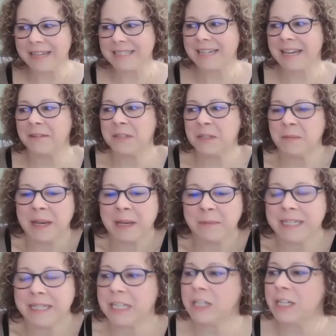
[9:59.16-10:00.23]
I have some
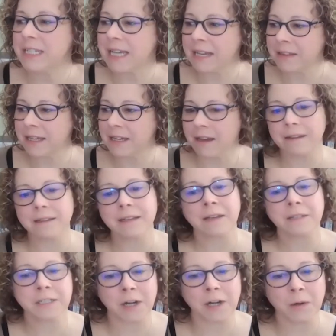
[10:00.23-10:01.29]
recommendations. I think I'll
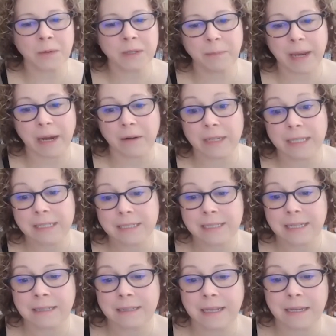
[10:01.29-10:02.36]
start with parents
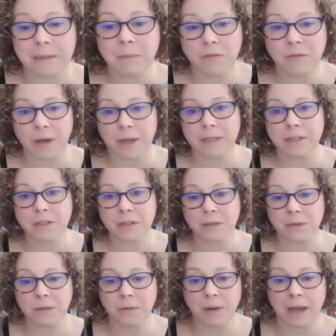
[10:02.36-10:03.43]
and then move on
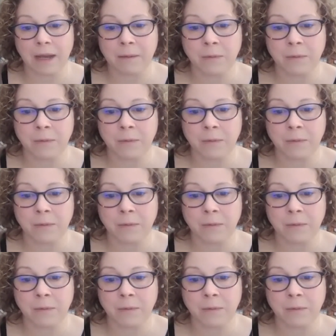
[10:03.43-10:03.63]
to